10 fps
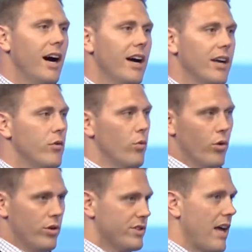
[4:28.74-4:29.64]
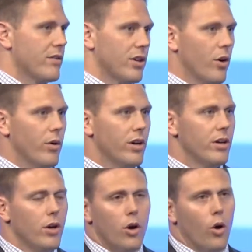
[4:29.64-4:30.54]
in rural South Dakota,
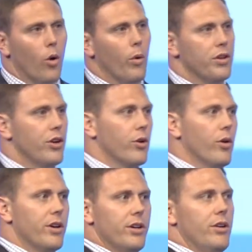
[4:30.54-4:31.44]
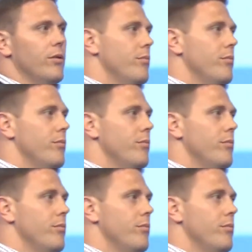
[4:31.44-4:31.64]
or whether you're going to